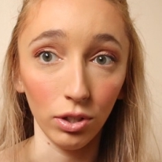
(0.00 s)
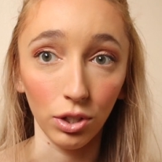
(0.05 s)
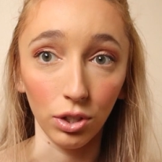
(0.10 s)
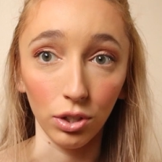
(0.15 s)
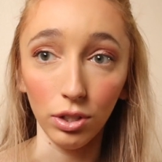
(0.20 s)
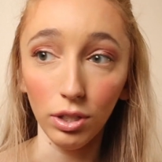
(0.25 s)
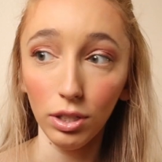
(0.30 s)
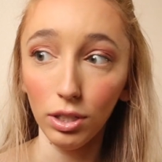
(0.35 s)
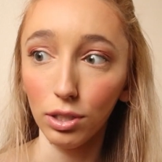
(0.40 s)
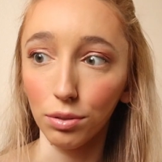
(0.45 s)
It
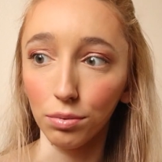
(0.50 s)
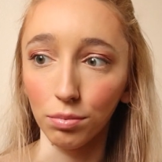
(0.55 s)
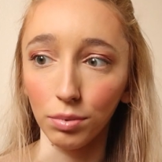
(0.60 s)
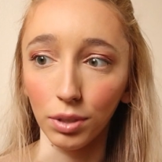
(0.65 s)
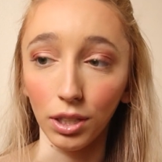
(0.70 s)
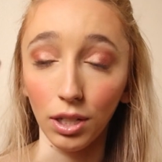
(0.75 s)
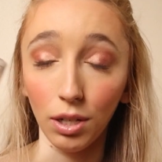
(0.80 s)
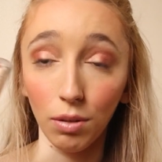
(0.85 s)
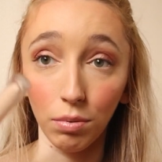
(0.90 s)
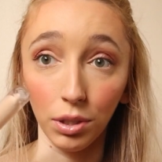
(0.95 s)
just looks
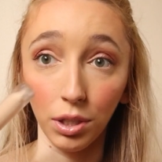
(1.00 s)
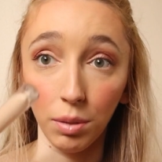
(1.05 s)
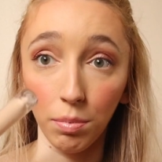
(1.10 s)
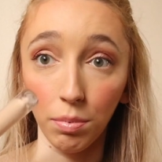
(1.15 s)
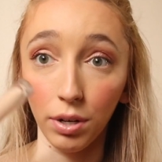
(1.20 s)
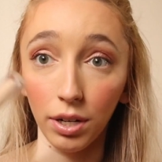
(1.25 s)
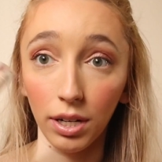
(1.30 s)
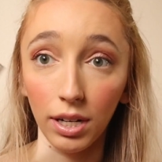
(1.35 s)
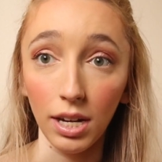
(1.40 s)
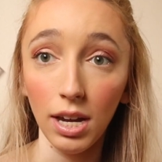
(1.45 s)
really, really
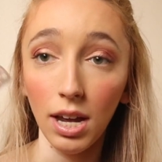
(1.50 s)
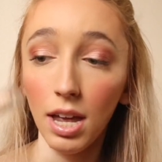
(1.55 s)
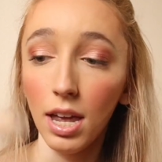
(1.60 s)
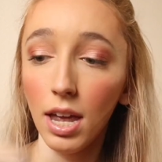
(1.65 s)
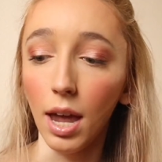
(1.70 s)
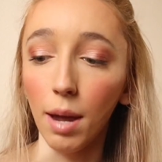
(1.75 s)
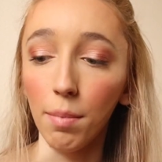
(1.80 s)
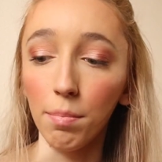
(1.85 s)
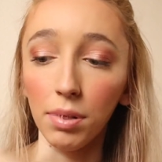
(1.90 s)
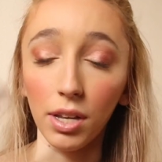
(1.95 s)
pretty.
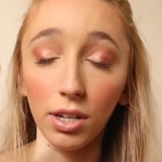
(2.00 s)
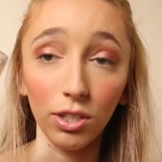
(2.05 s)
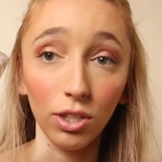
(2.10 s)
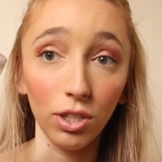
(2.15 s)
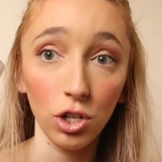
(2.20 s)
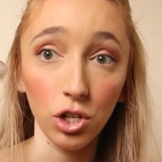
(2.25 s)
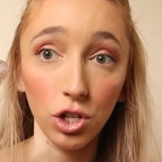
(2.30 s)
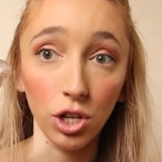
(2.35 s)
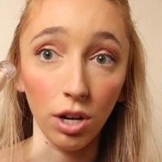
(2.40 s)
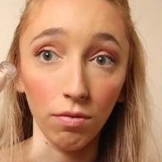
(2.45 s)
And plus,
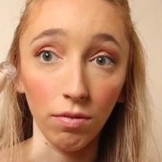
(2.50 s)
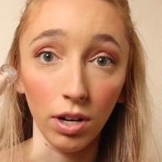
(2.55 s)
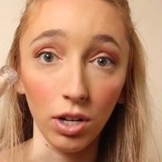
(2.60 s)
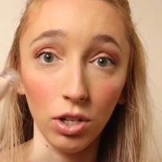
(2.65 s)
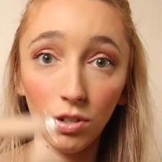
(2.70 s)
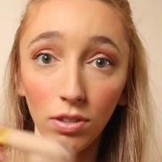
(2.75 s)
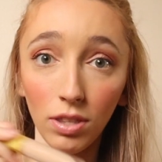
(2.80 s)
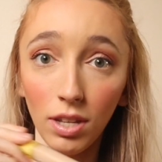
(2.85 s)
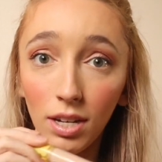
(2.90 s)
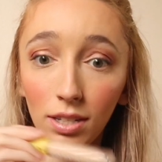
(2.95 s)
the shade
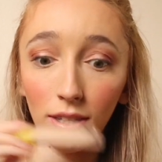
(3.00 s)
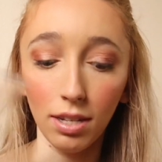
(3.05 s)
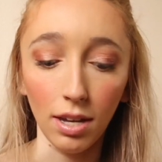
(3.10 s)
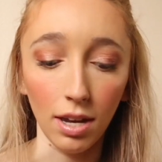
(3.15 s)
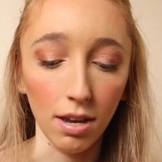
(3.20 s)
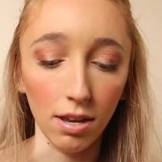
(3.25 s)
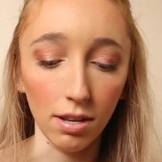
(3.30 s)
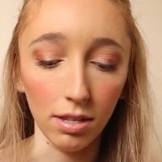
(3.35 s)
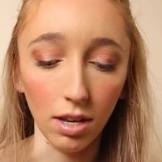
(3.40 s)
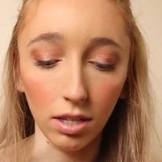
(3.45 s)
range in this
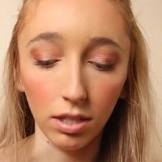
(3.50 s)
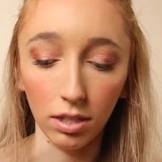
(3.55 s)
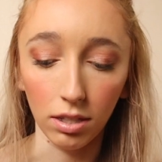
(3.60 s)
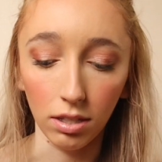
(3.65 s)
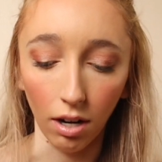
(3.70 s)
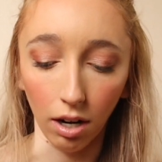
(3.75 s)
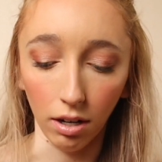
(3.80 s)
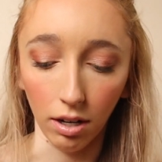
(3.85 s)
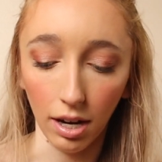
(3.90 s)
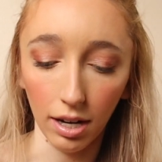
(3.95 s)
is
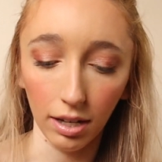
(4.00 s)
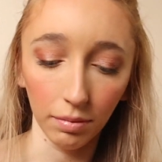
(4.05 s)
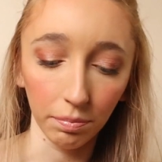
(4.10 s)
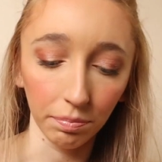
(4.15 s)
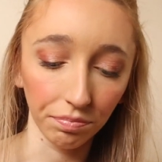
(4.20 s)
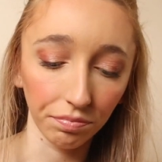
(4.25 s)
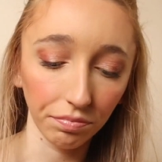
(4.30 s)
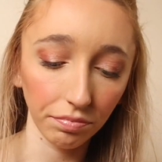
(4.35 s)
stunning.